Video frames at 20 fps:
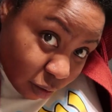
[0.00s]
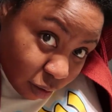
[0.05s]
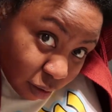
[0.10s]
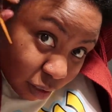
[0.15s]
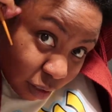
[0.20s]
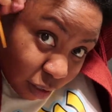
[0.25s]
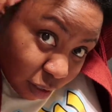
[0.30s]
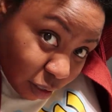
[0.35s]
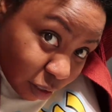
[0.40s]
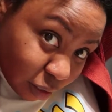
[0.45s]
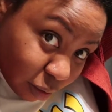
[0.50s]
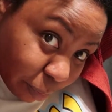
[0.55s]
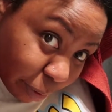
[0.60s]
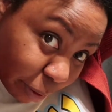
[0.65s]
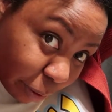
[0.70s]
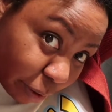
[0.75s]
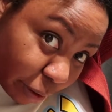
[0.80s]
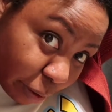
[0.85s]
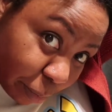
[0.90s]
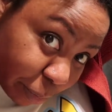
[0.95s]
this is
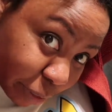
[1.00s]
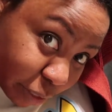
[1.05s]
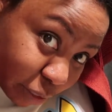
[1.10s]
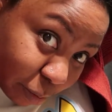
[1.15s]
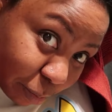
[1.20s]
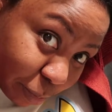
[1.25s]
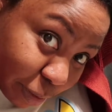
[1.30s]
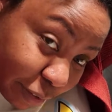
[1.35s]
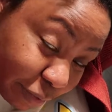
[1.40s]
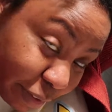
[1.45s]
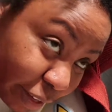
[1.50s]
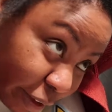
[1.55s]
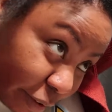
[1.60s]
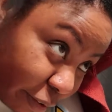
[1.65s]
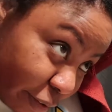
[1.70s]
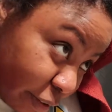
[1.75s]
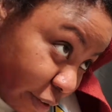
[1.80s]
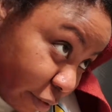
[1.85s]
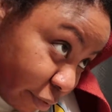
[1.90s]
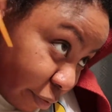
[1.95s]
about how much I'm leaving
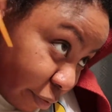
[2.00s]
out in the